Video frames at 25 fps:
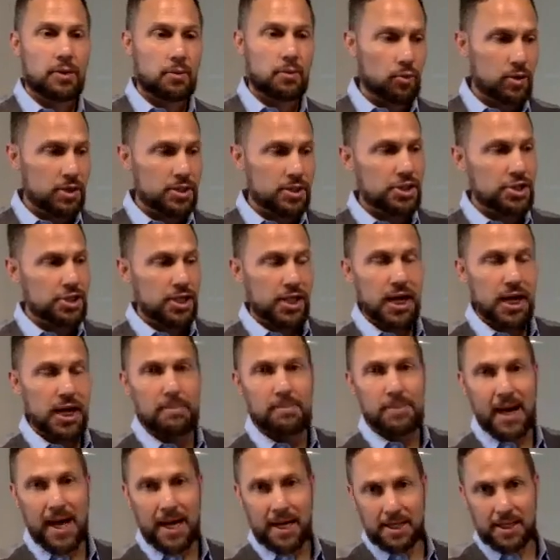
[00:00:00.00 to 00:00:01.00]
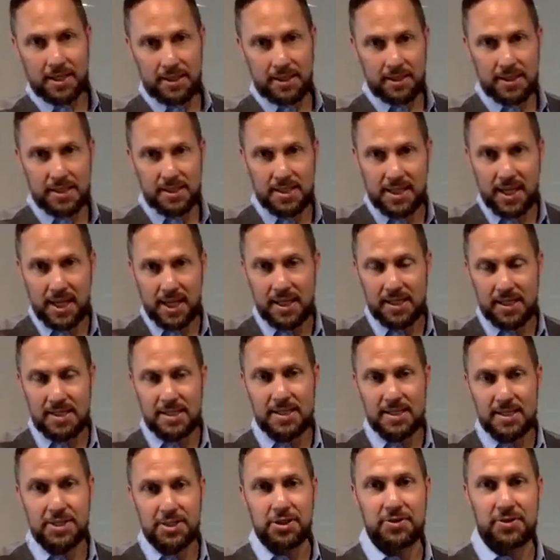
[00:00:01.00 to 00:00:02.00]
once she got back into the States,
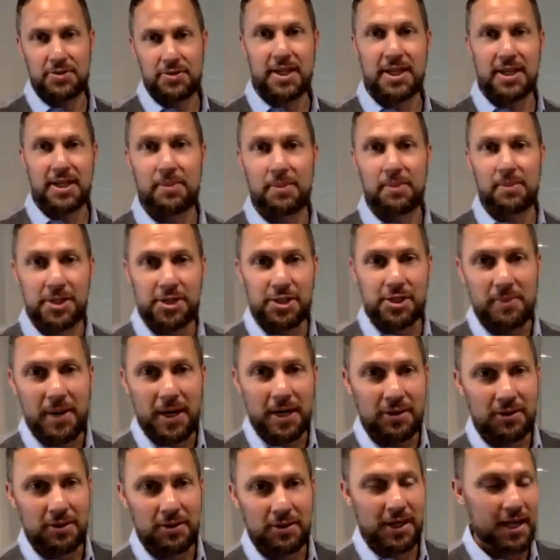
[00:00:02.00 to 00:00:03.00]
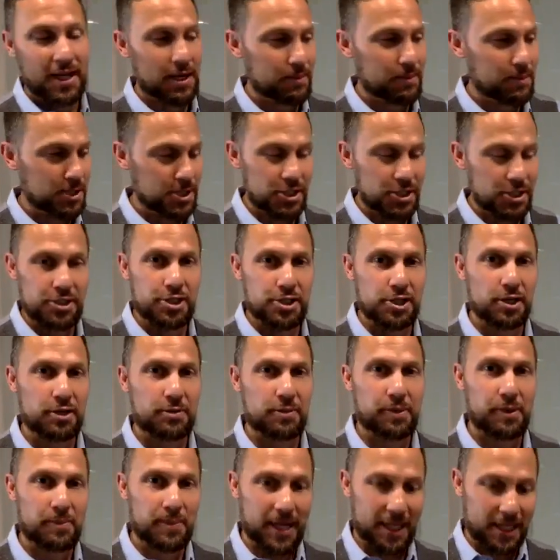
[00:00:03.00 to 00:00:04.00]
she was getting a bunch of medical care, but she showed up
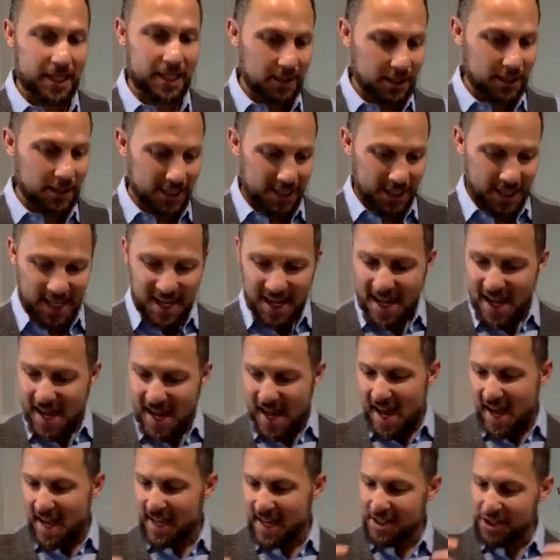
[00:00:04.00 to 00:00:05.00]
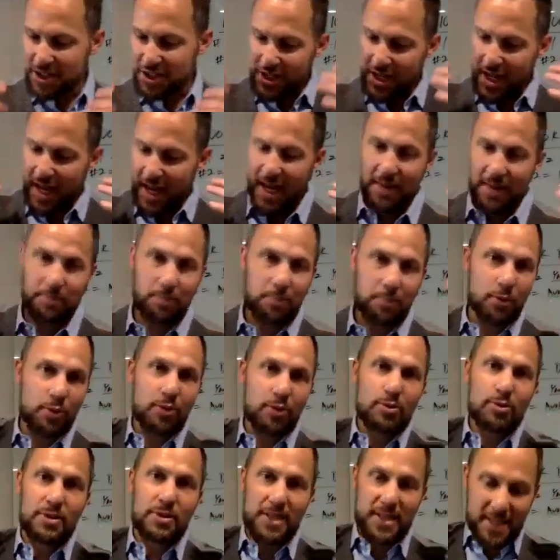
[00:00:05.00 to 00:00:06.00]
at my clinic and she had
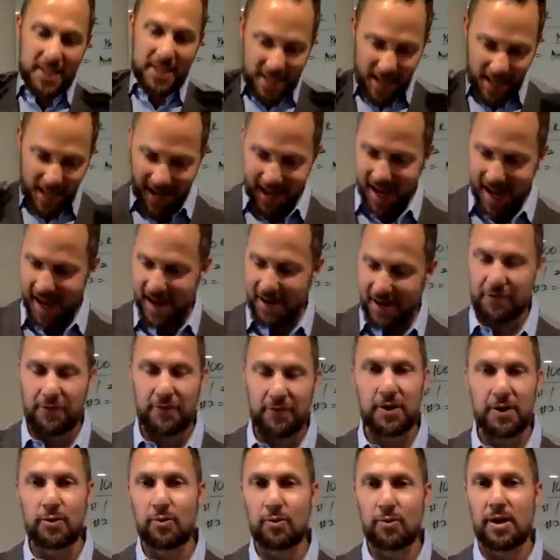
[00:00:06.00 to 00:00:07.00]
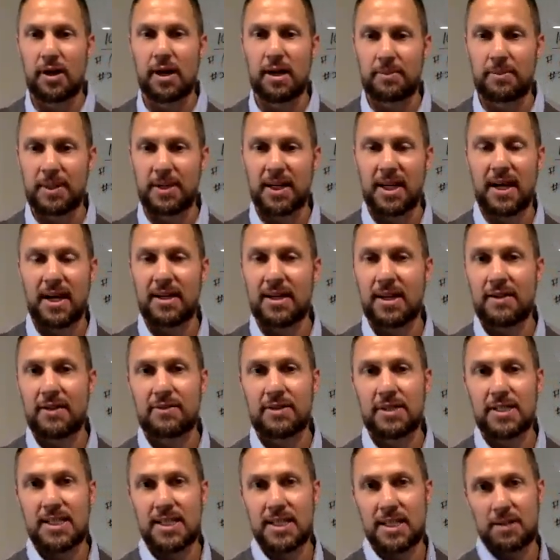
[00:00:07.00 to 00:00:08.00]
bruises everywhere. I mean, I'd never
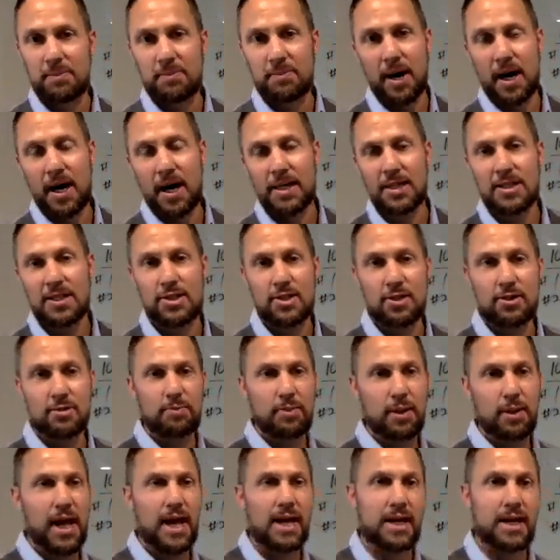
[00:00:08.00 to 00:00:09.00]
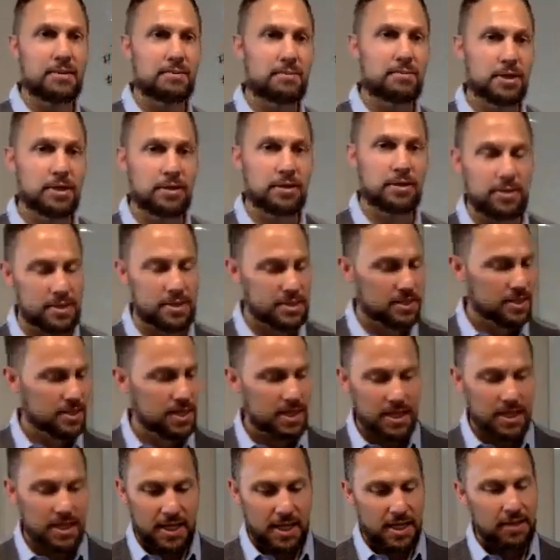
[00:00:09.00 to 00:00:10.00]
seen a body so black and blue.
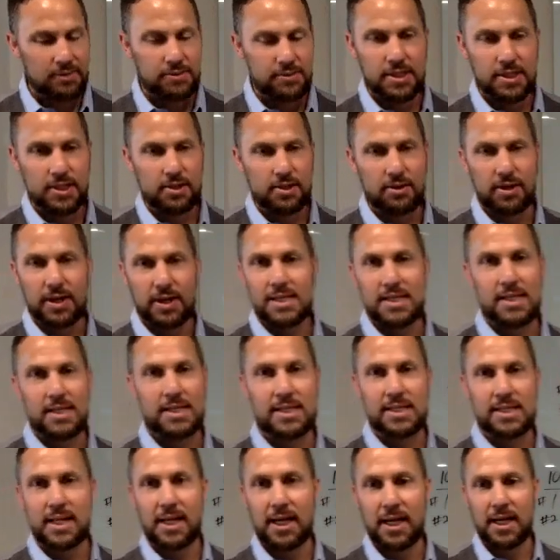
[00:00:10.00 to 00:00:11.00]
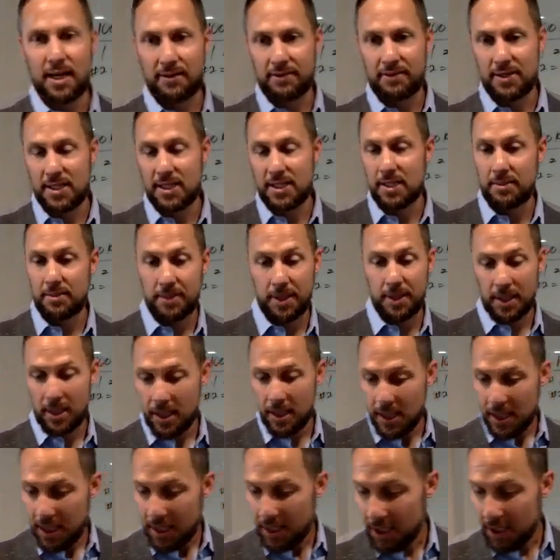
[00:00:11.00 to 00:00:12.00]
It was the craziest thing I'd ever seen, but
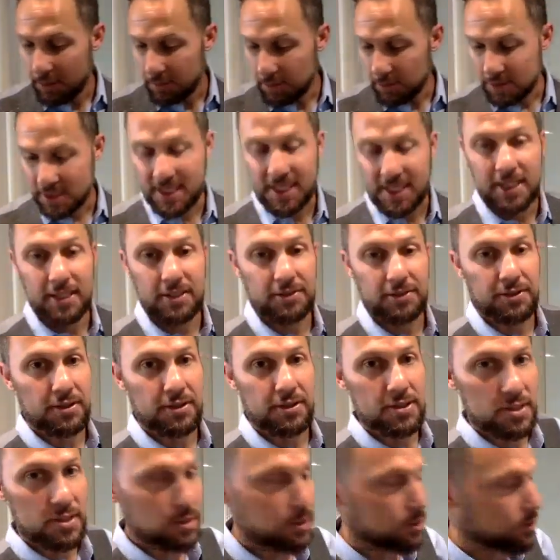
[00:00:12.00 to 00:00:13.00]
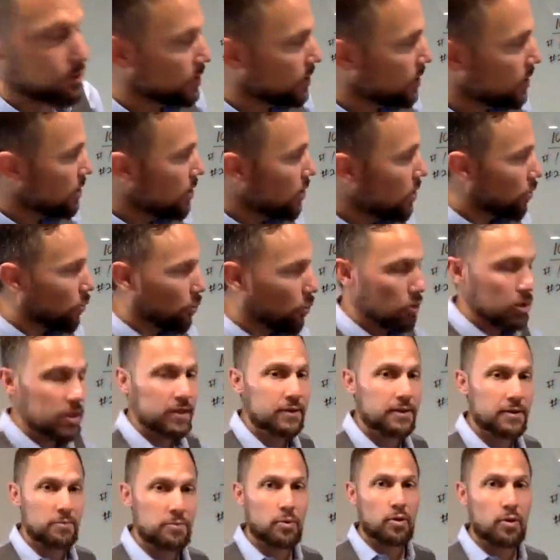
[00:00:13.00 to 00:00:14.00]
it almost killed her. So one of
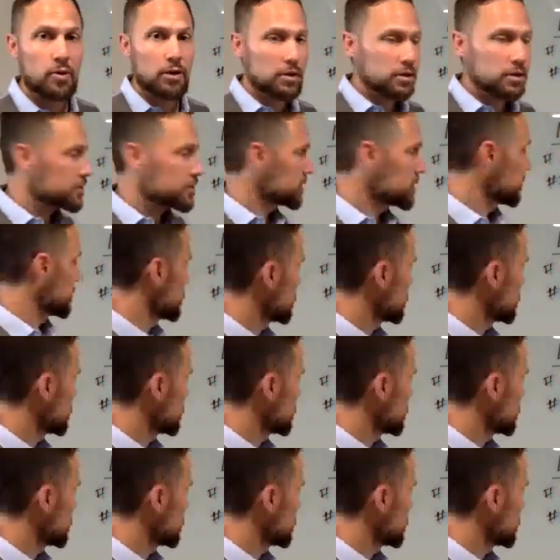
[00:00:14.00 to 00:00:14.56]
the morals of the